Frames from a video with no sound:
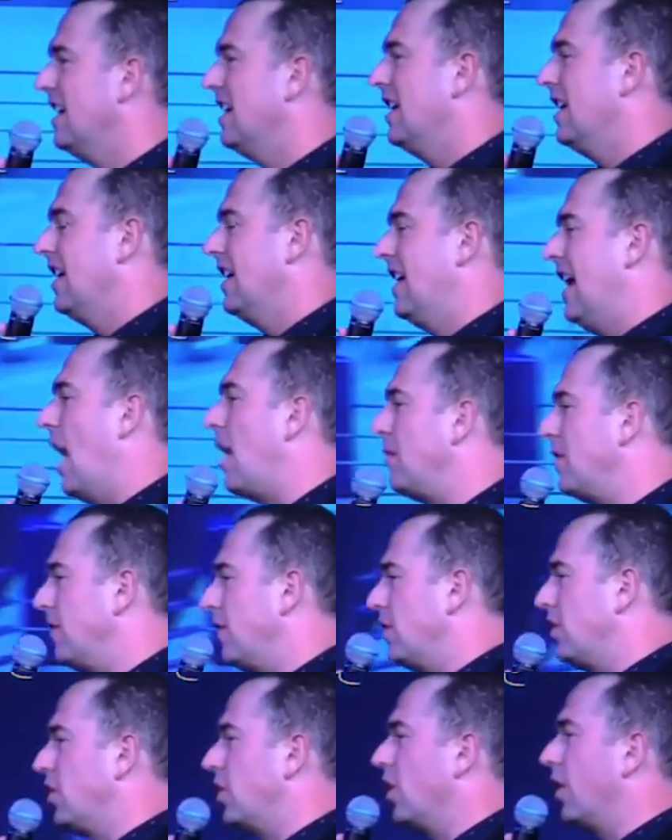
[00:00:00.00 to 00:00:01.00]
How
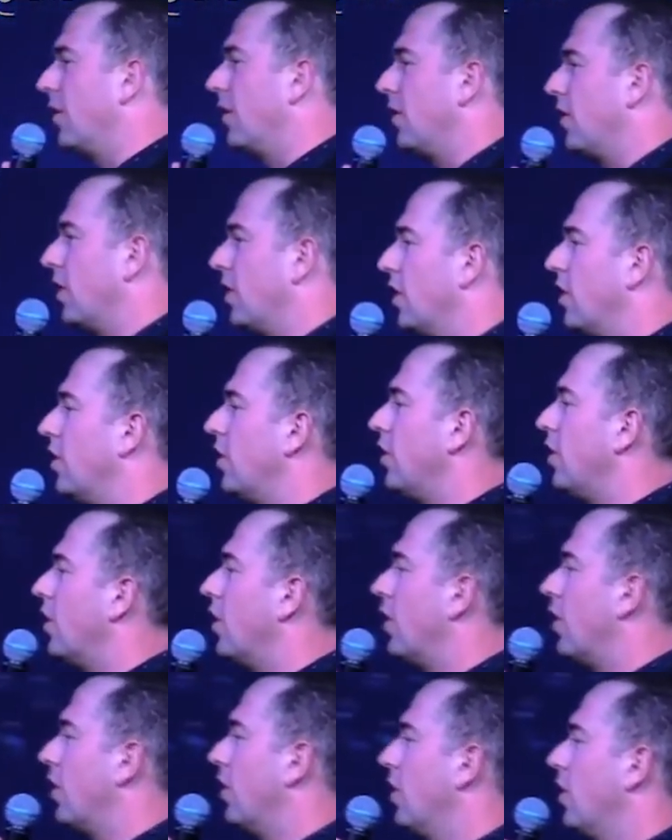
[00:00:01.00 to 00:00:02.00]
many
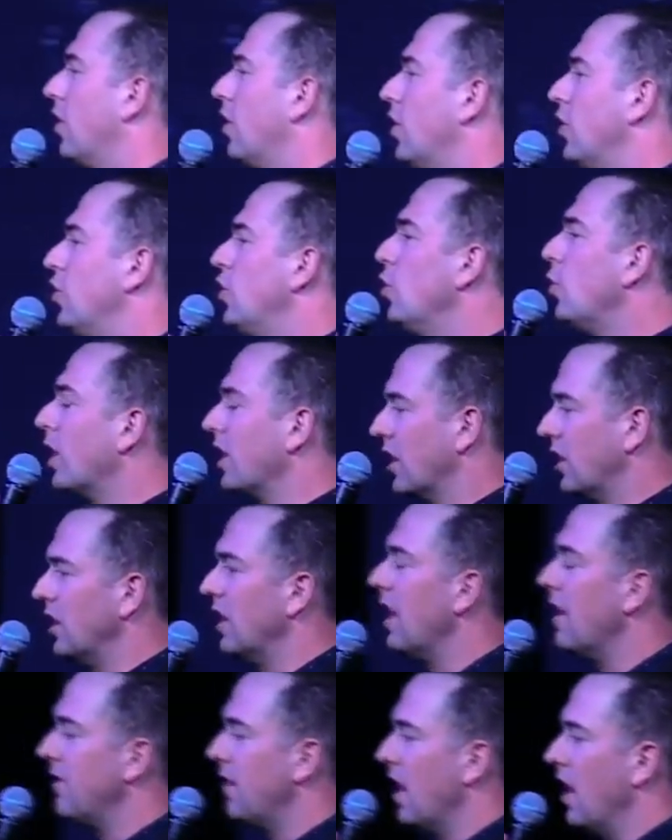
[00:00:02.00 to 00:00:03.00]
you want to
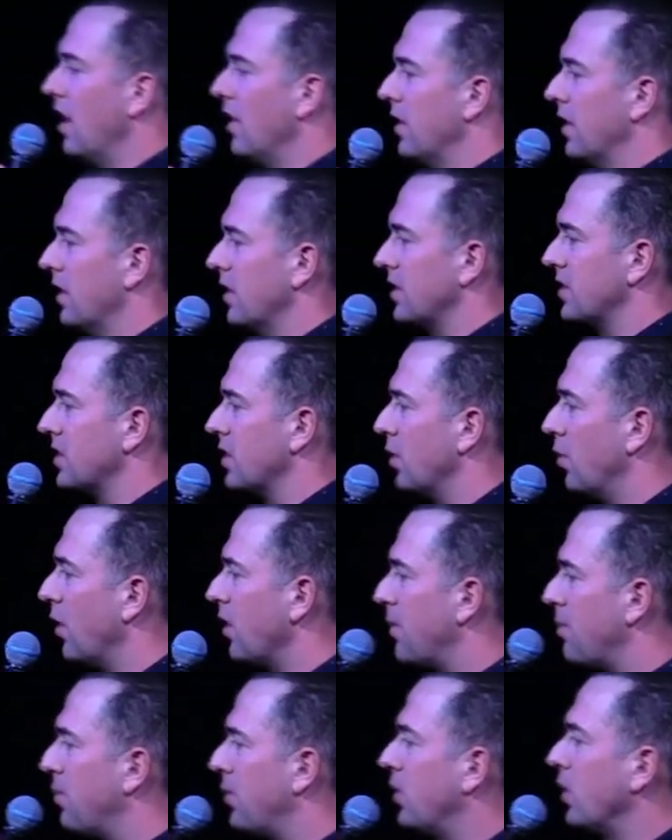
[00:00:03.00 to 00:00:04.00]
love others
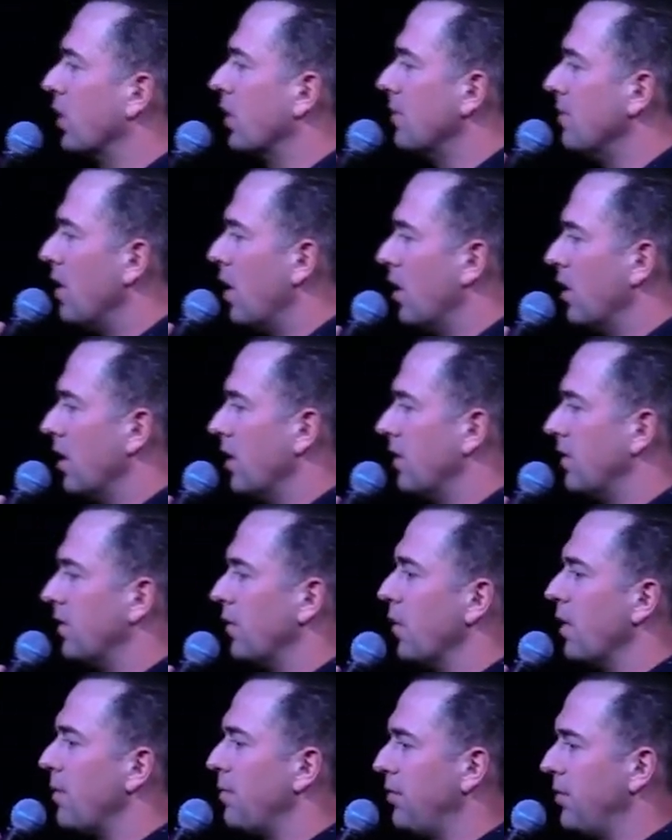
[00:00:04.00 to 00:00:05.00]
with pure motive,
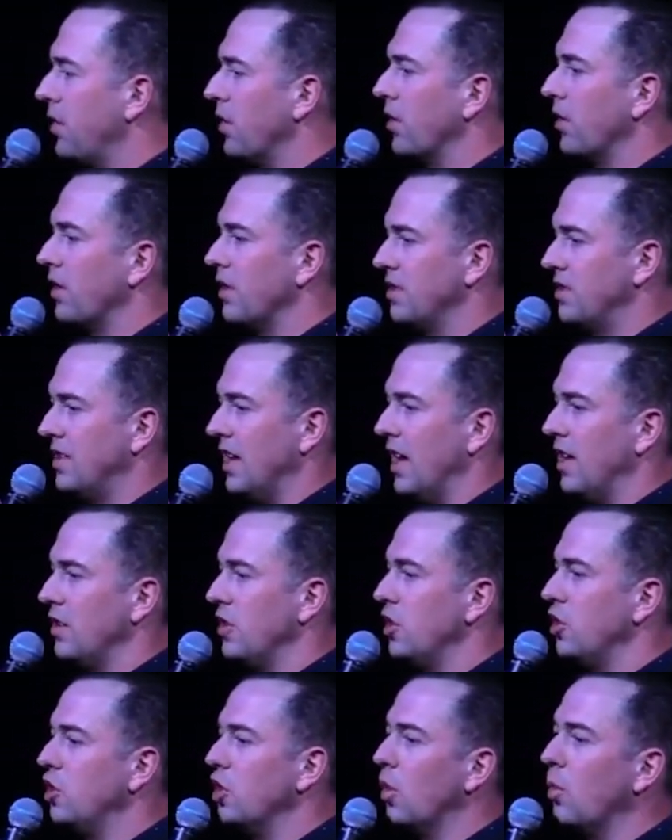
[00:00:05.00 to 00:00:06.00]
with pure intent. You
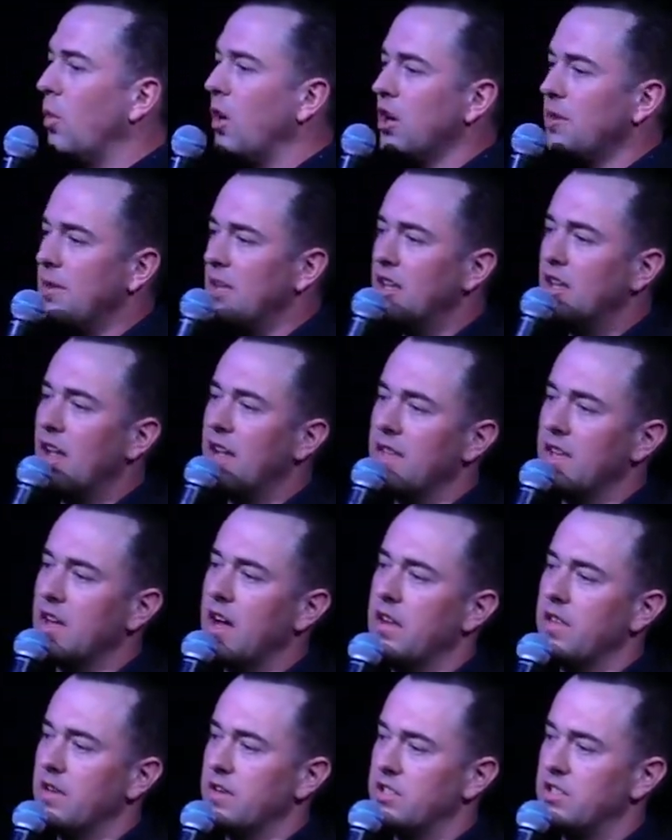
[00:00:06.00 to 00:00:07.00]
don't want to be loving
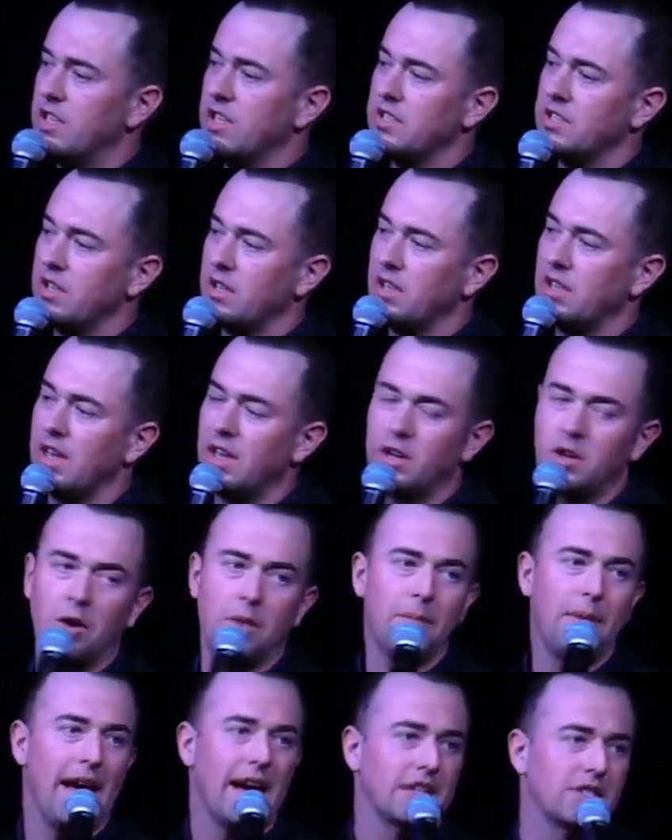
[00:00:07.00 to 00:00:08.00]
others just so you can get your own
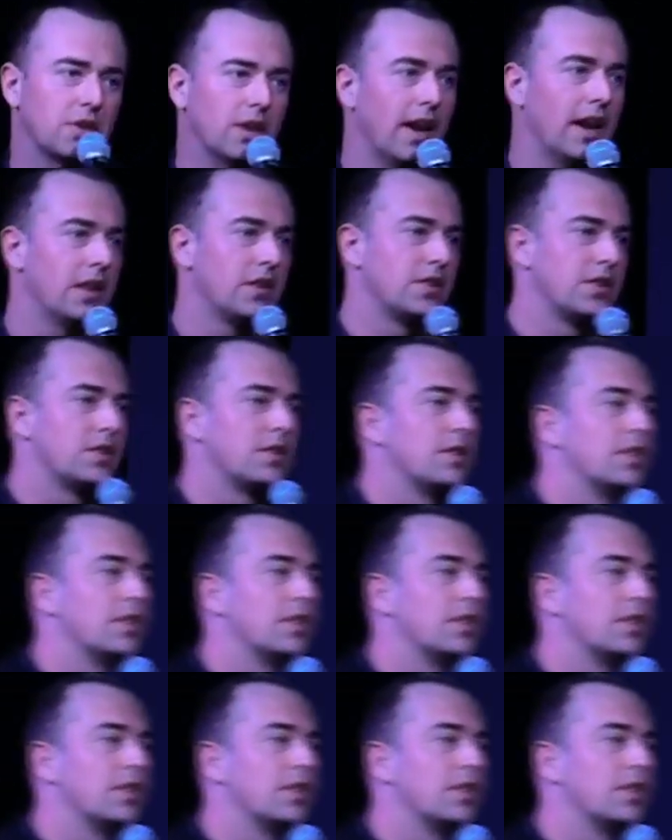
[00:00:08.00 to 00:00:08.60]
back scratched.